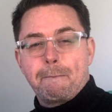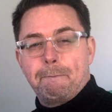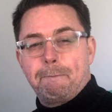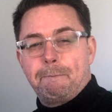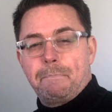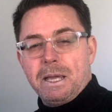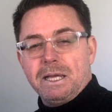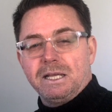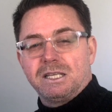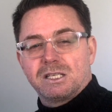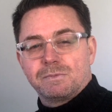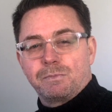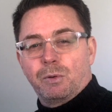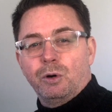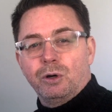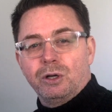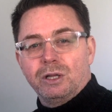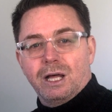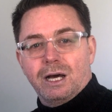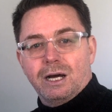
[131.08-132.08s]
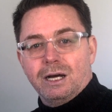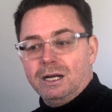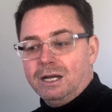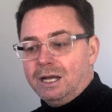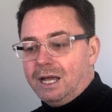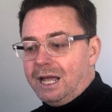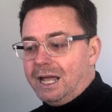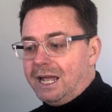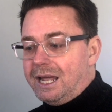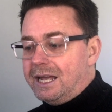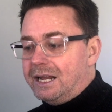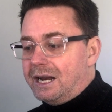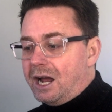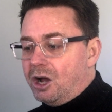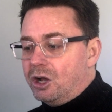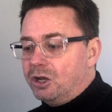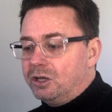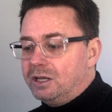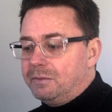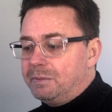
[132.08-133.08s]
Big spoiler, it
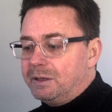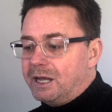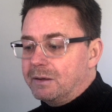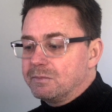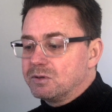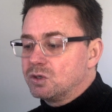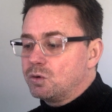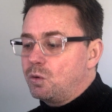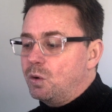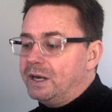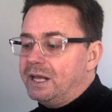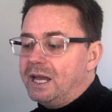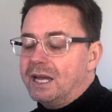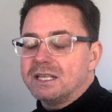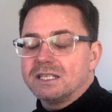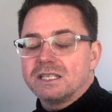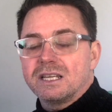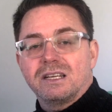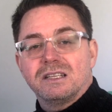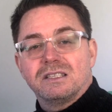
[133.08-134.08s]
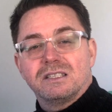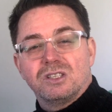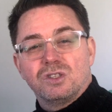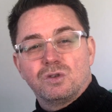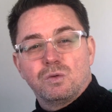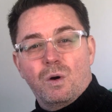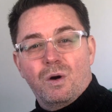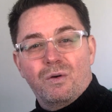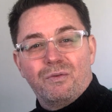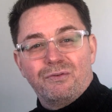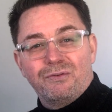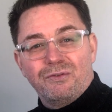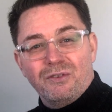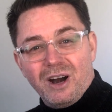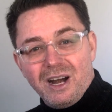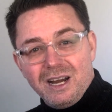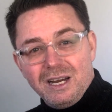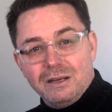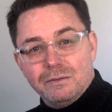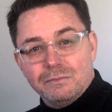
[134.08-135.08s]
only becomes 28 seconds and 12
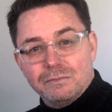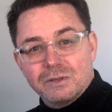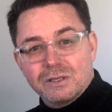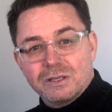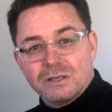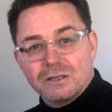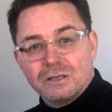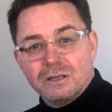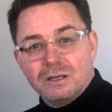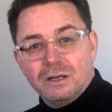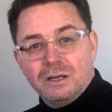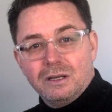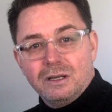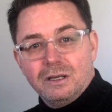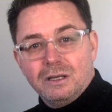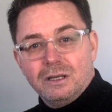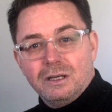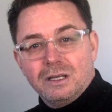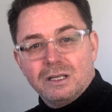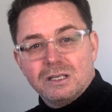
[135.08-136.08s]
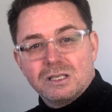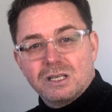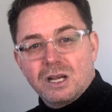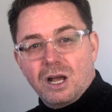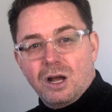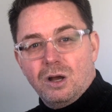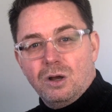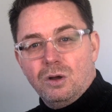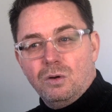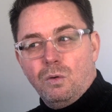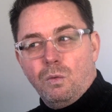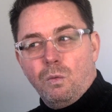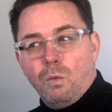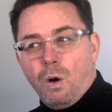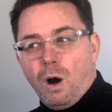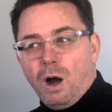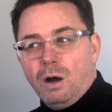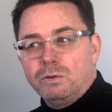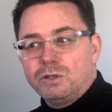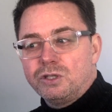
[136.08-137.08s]
frames. So
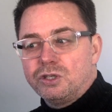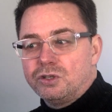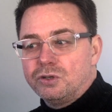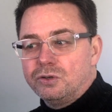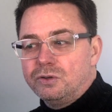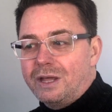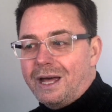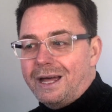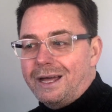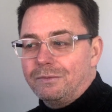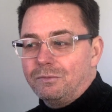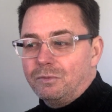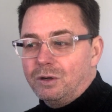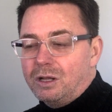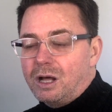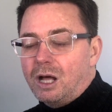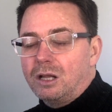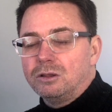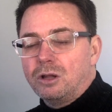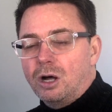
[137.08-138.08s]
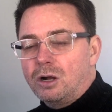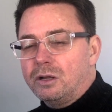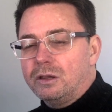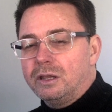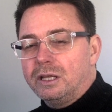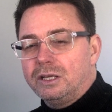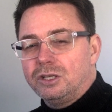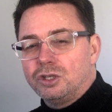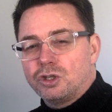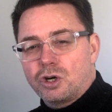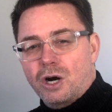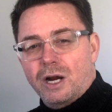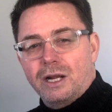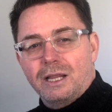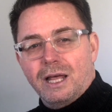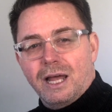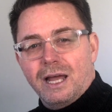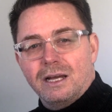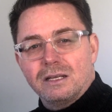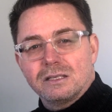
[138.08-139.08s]
why would you do that? Well, a lot of the
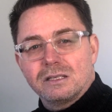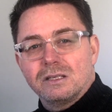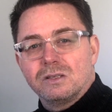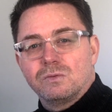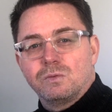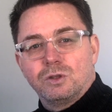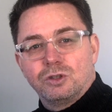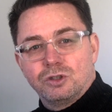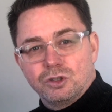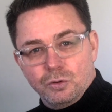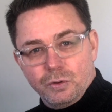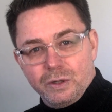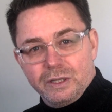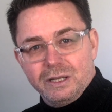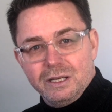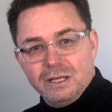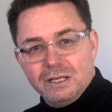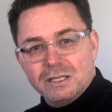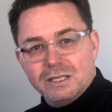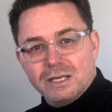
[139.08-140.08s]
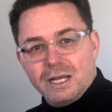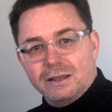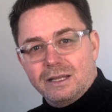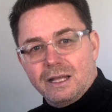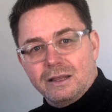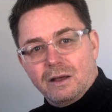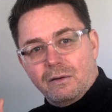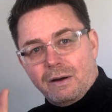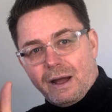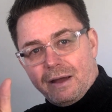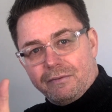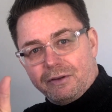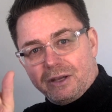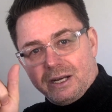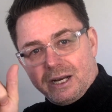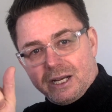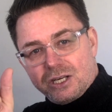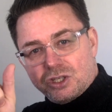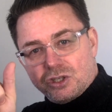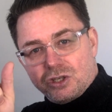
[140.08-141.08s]
trailer houses were doing this, and then they were having
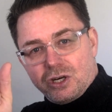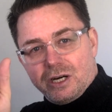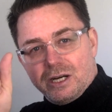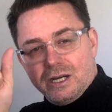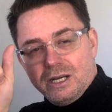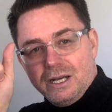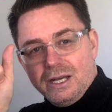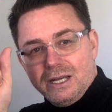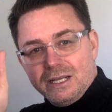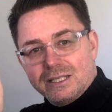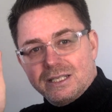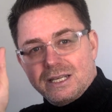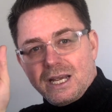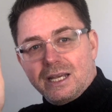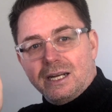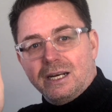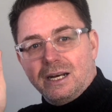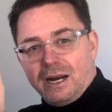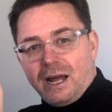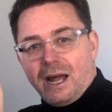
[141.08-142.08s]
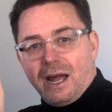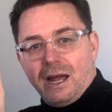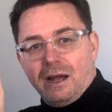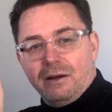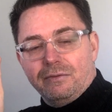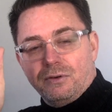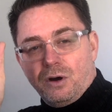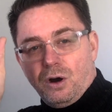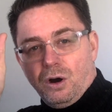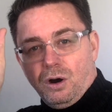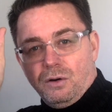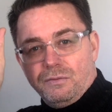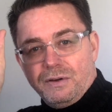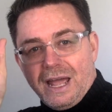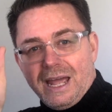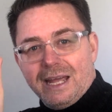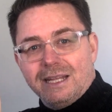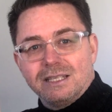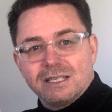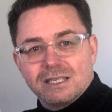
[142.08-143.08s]
an extra second and a half of
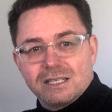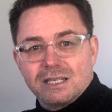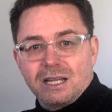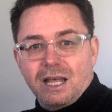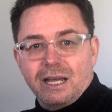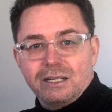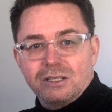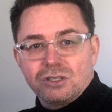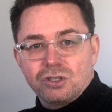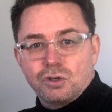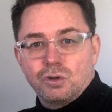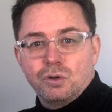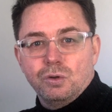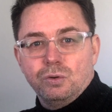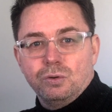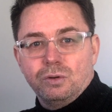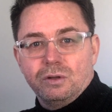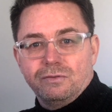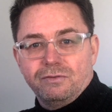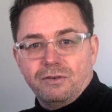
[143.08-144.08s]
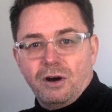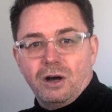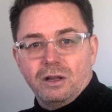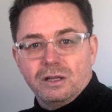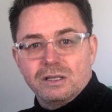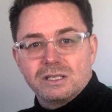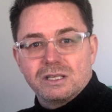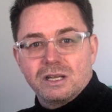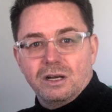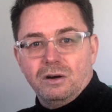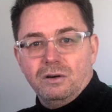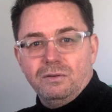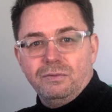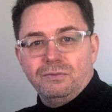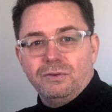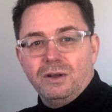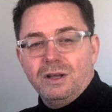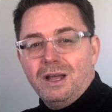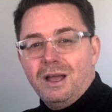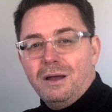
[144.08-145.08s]
end slate to the file
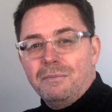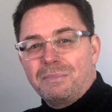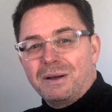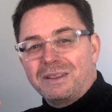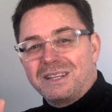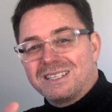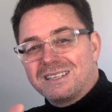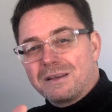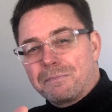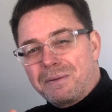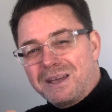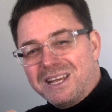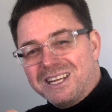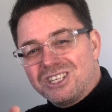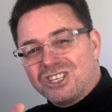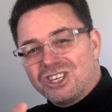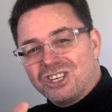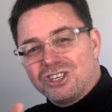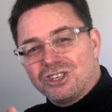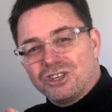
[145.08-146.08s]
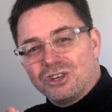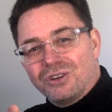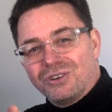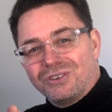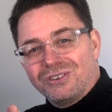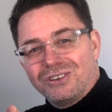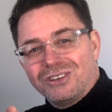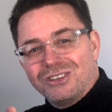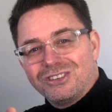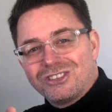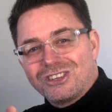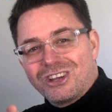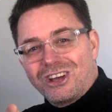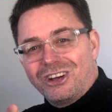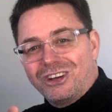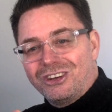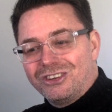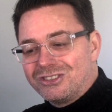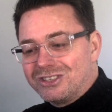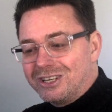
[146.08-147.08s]
itself, but there's a pitch issue.
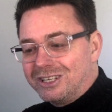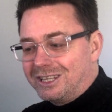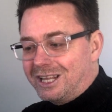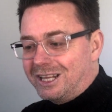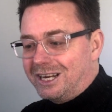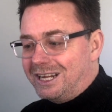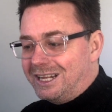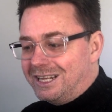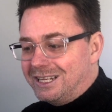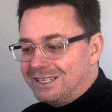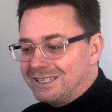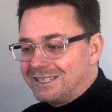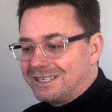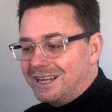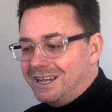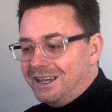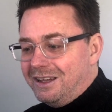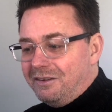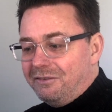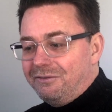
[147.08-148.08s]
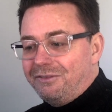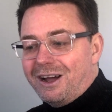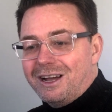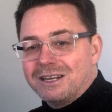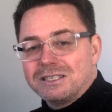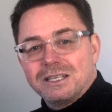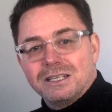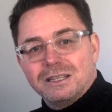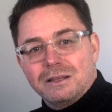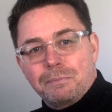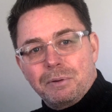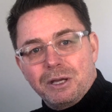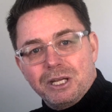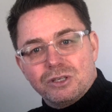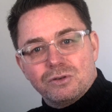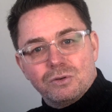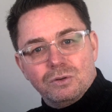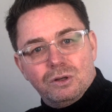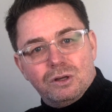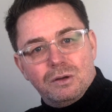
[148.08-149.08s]
So seeing that is faster, the
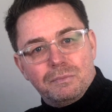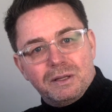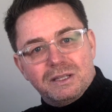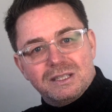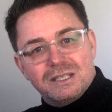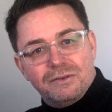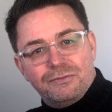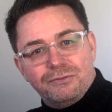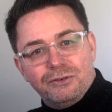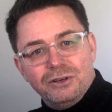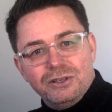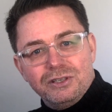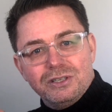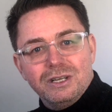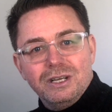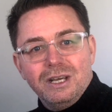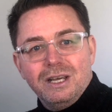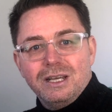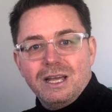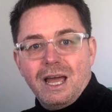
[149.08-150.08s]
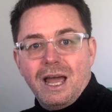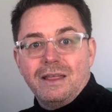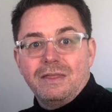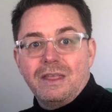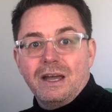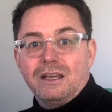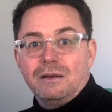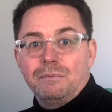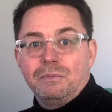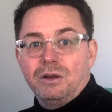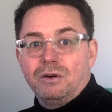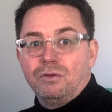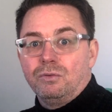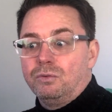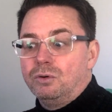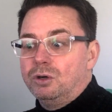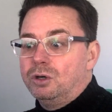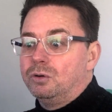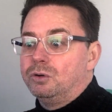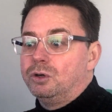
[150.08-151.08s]
pitch will look a bit different, and that can be a
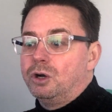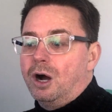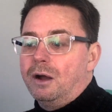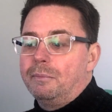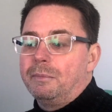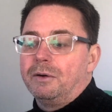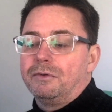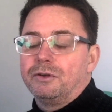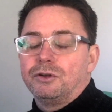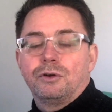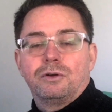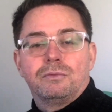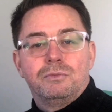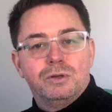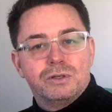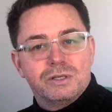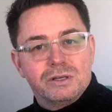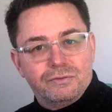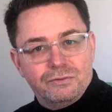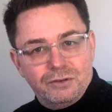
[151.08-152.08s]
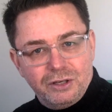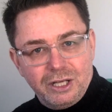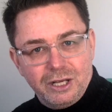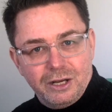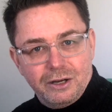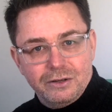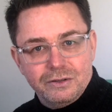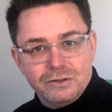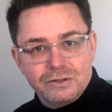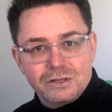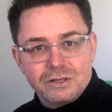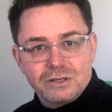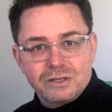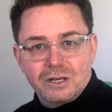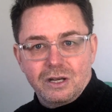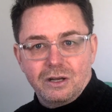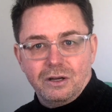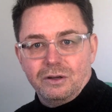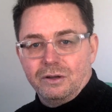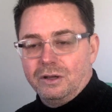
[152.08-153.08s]
real nightmare if you're doing music videos.
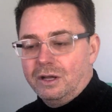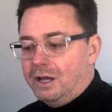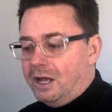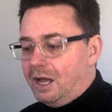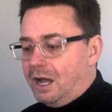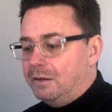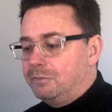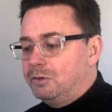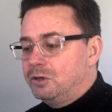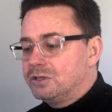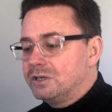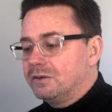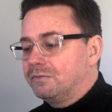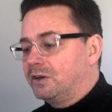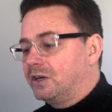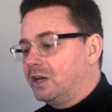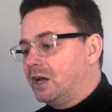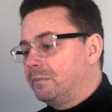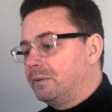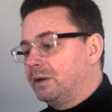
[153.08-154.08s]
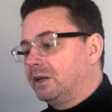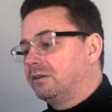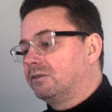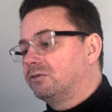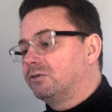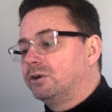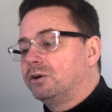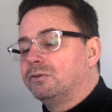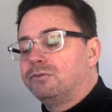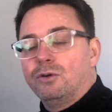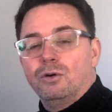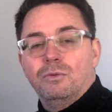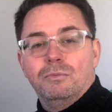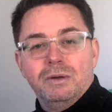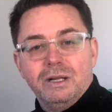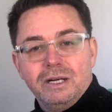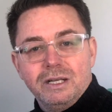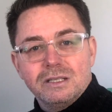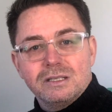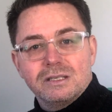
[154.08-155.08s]
So a music video being 3 or 4
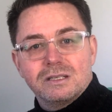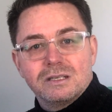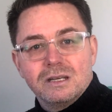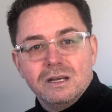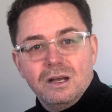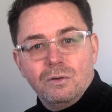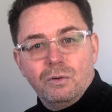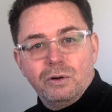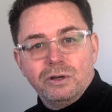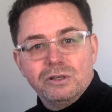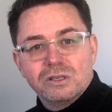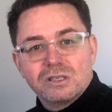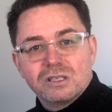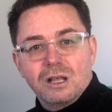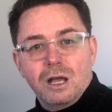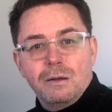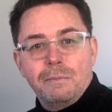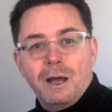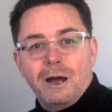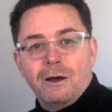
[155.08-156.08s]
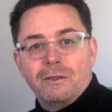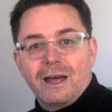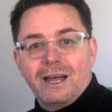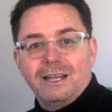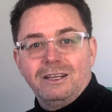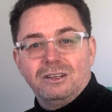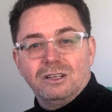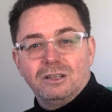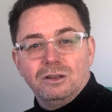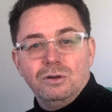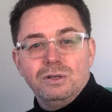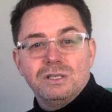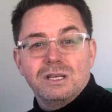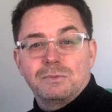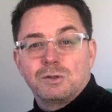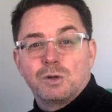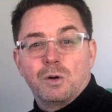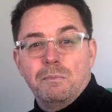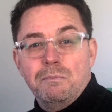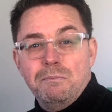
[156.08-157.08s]
minutes, when you slow PAL that, you could lose
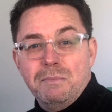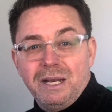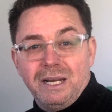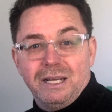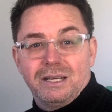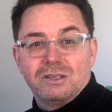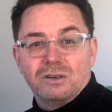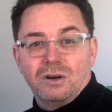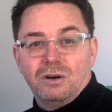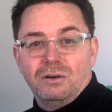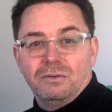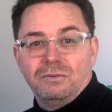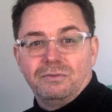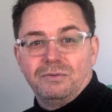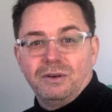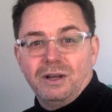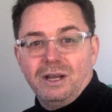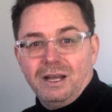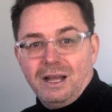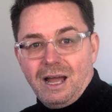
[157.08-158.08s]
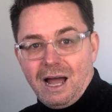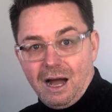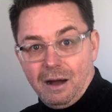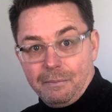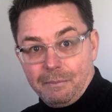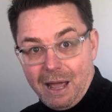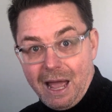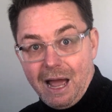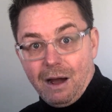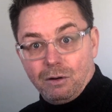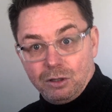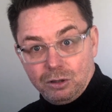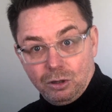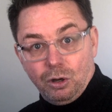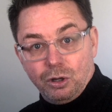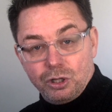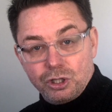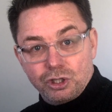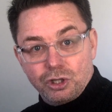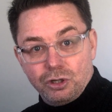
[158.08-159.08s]
up to a minute of how
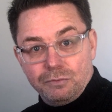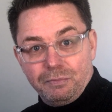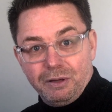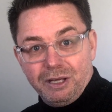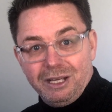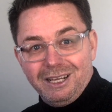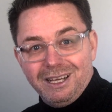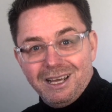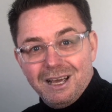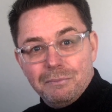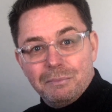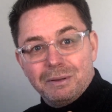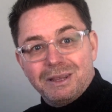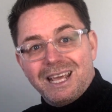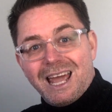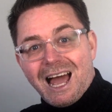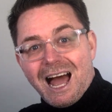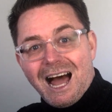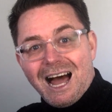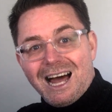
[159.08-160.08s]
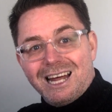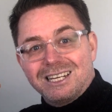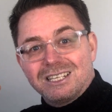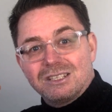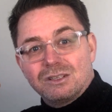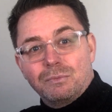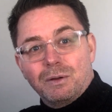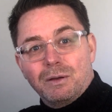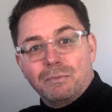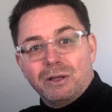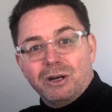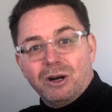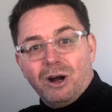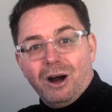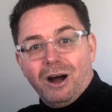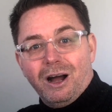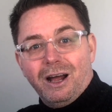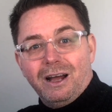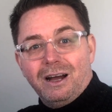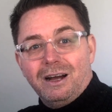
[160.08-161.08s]
long it should be, but the artist will be a bit
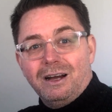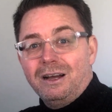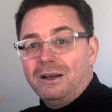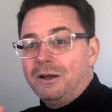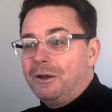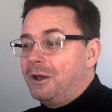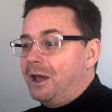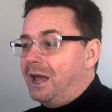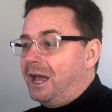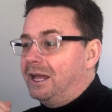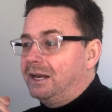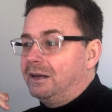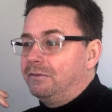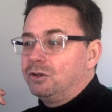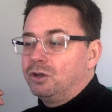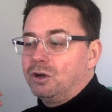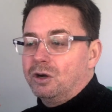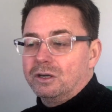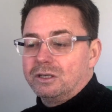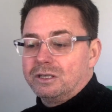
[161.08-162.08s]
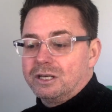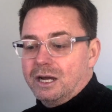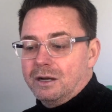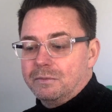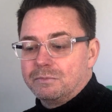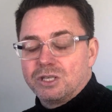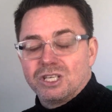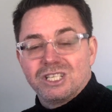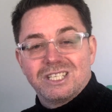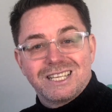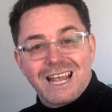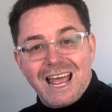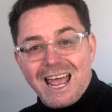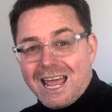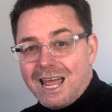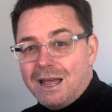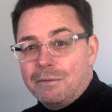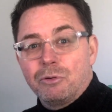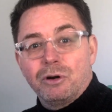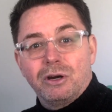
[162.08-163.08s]
higher. And if you've got
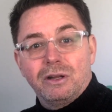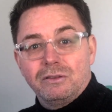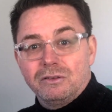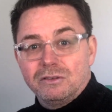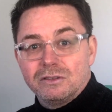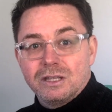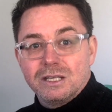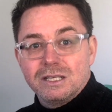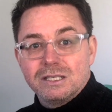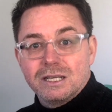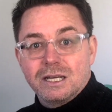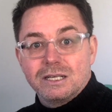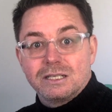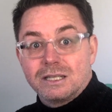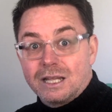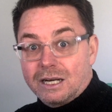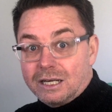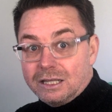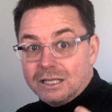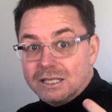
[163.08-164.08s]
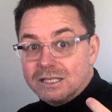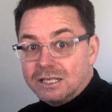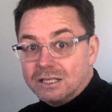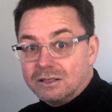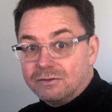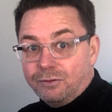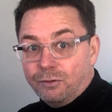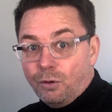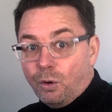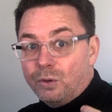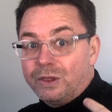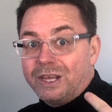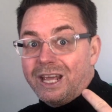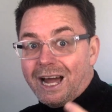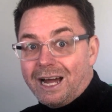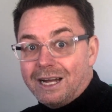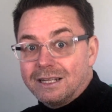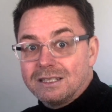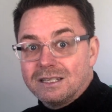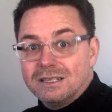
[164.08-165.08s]
Shazam or anything to these nature that are listening for the
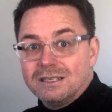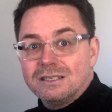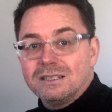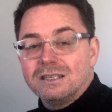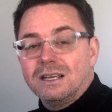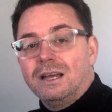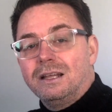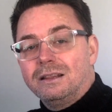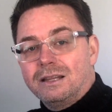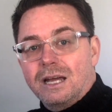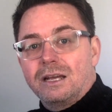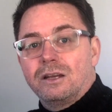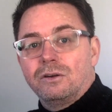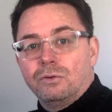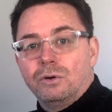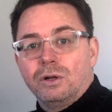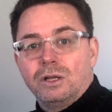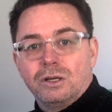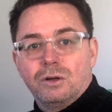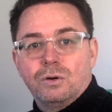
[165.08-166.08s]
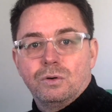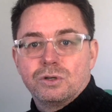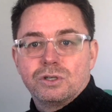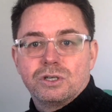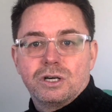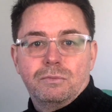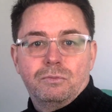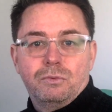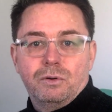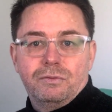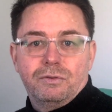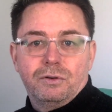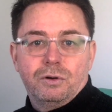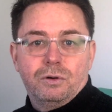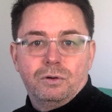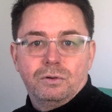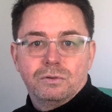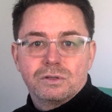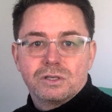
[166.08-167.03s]
artist, that could really cause trouble with it all.